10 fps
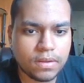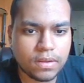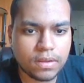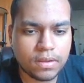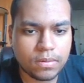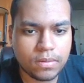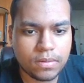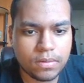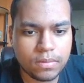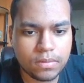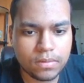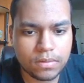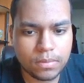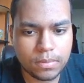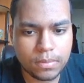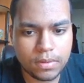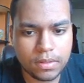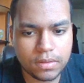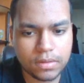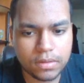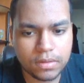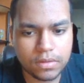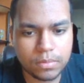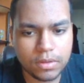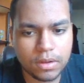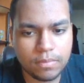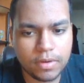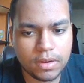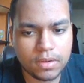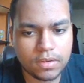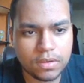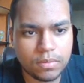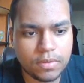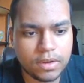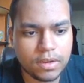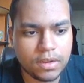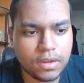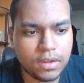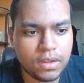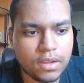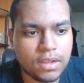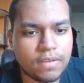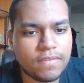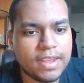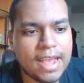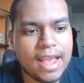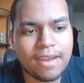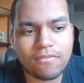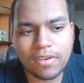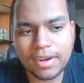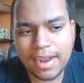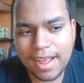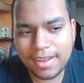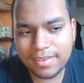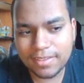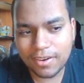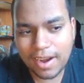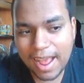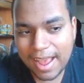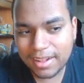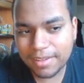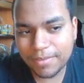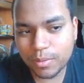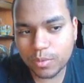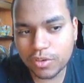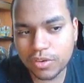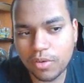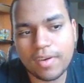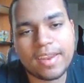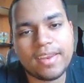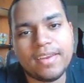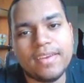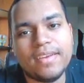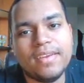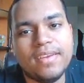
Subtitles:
Okay, so this should be done right here. This is done right here. If they had running ads that are active, it would show right here.